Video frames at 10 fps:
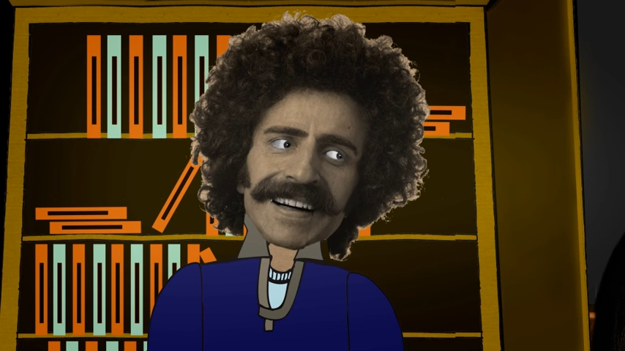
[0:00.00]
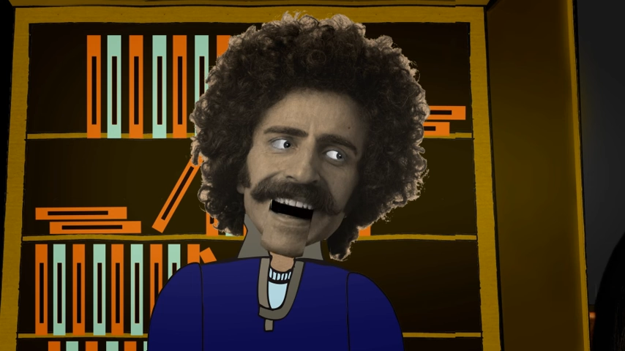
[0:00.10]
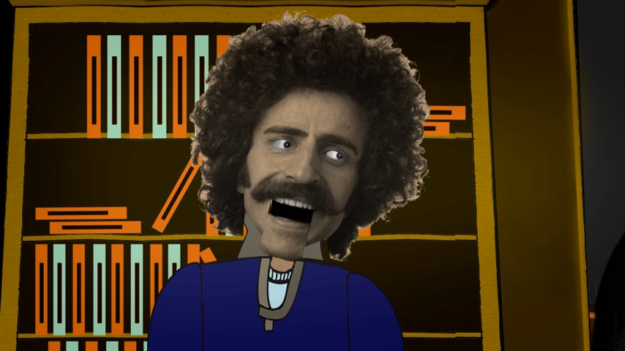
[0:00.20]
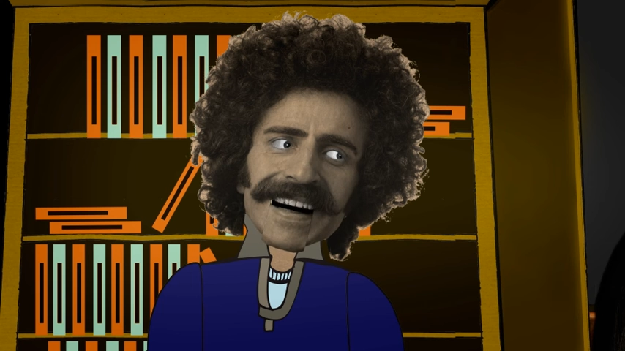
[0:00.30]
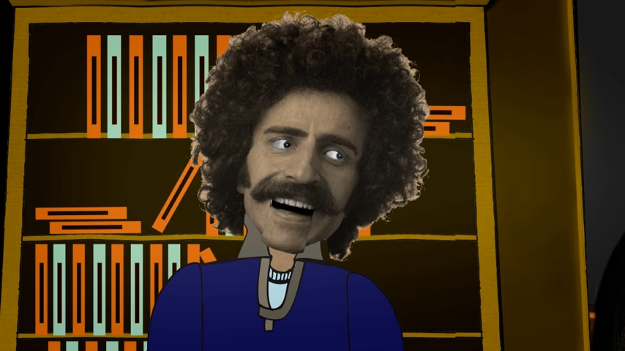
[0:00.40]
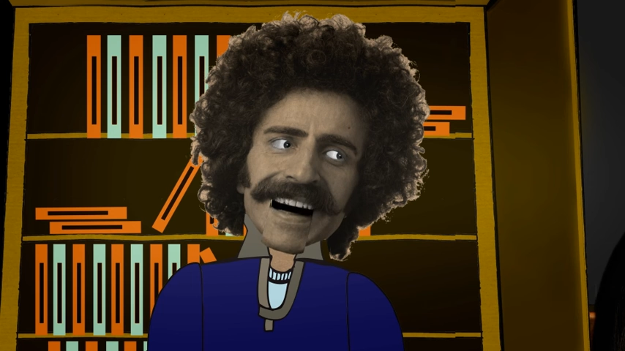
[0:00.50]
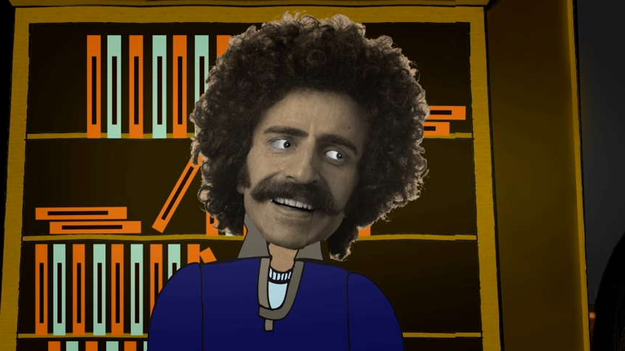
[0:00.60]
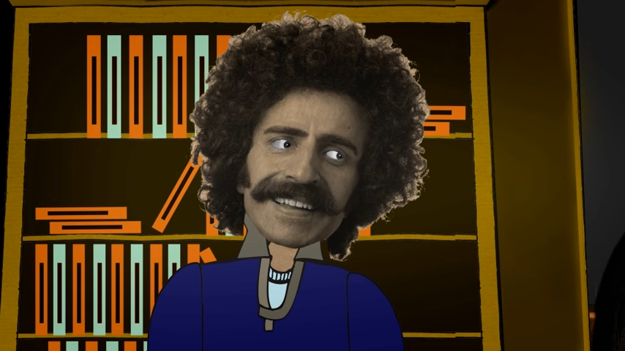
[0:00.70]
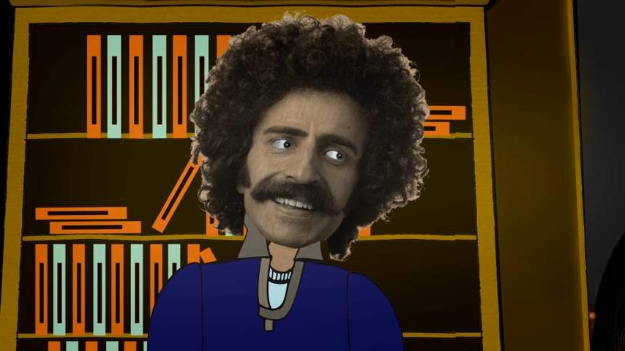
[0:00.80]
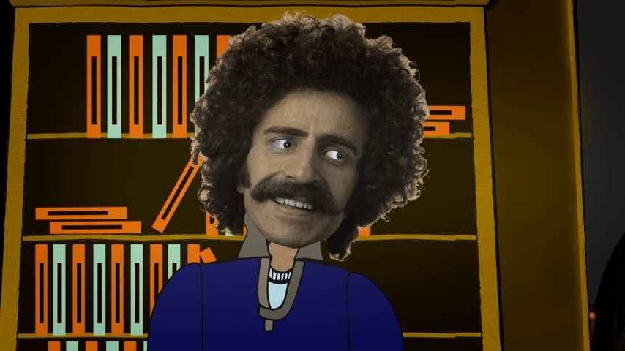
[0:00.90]

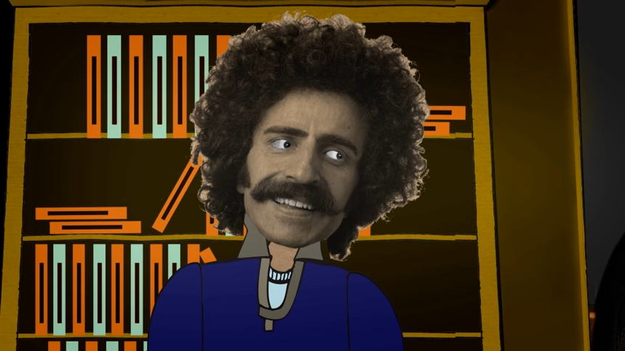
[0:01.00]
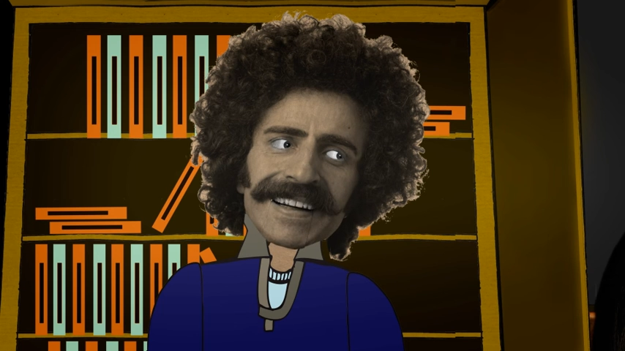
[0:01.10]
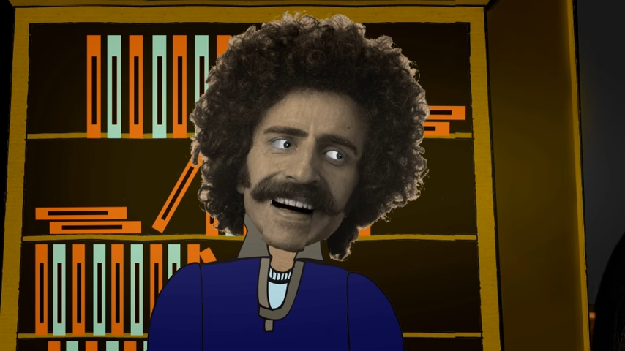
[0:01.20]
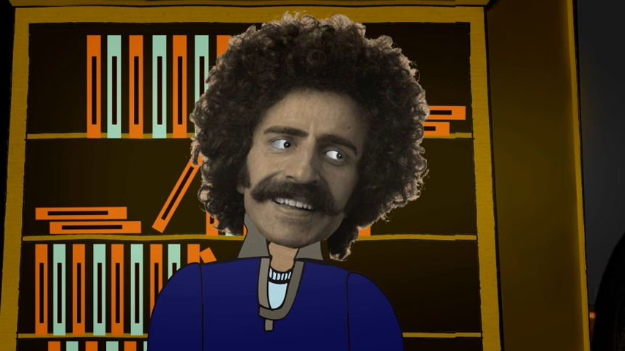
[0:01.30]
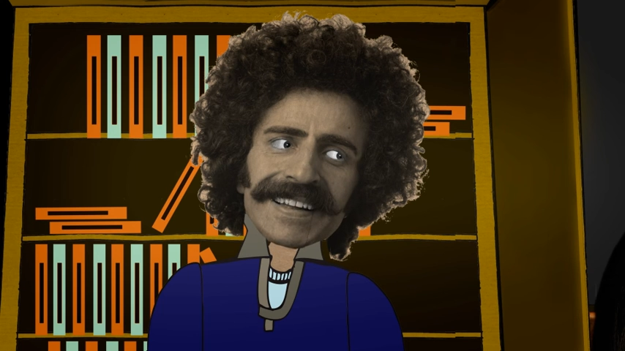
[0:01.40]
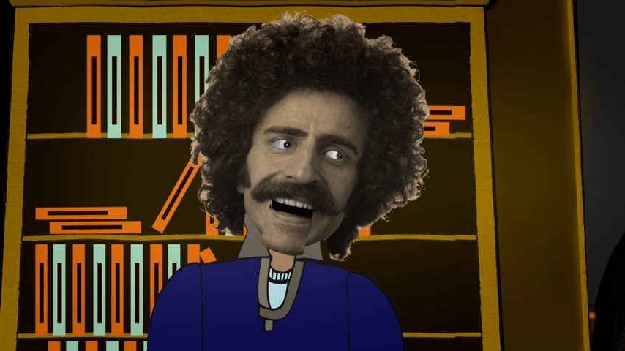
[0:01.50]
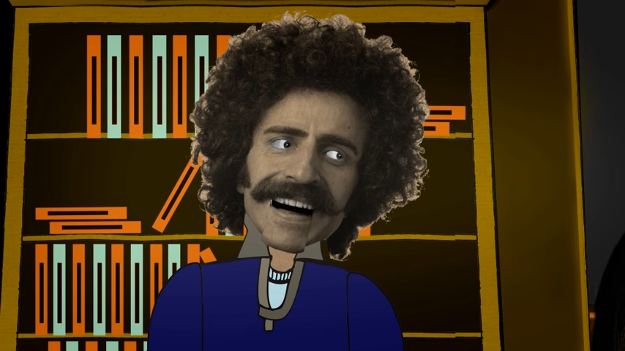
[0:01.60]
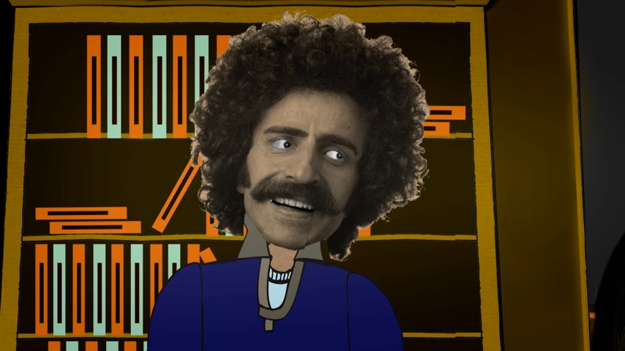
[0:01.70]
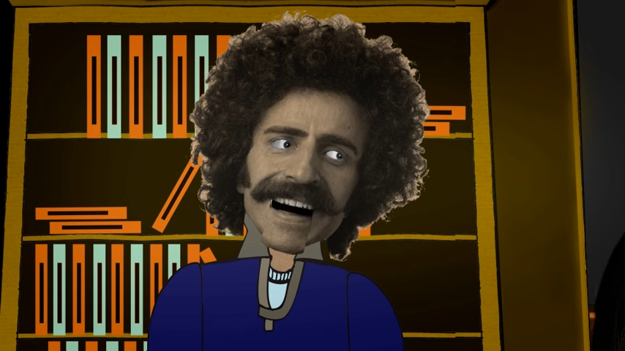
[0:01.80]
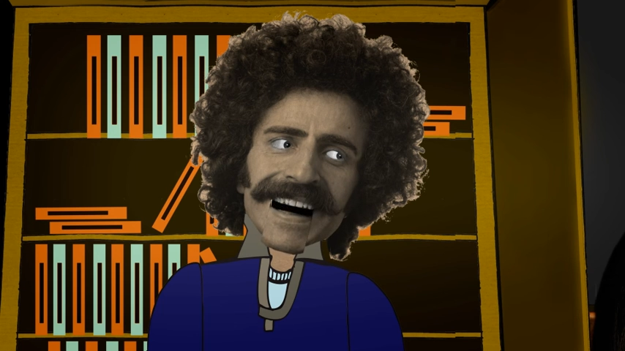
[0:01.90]
Finally! A
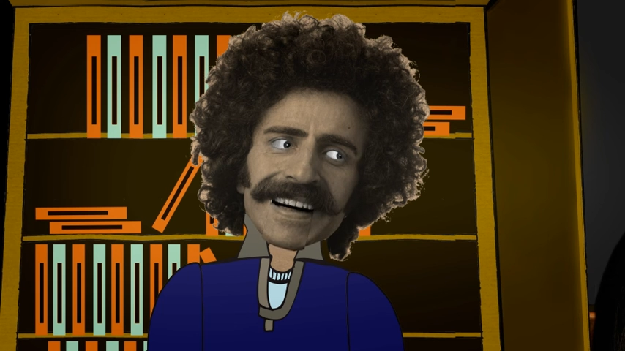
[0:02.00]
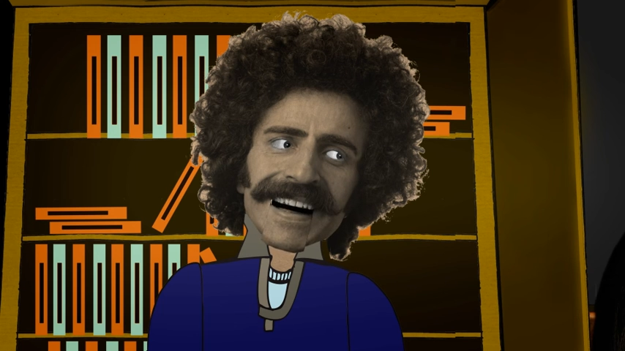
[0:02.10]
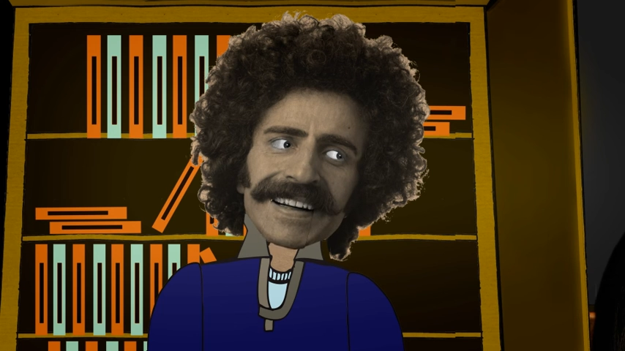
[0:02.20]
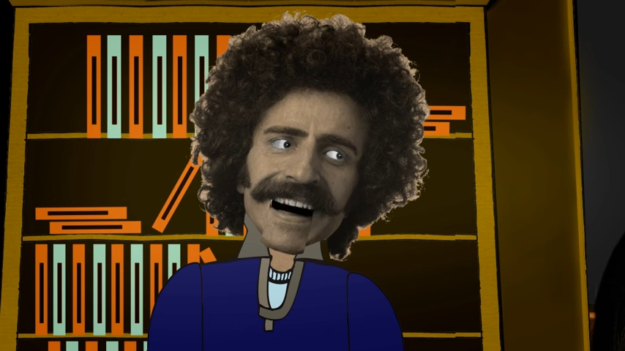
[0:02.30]
young man with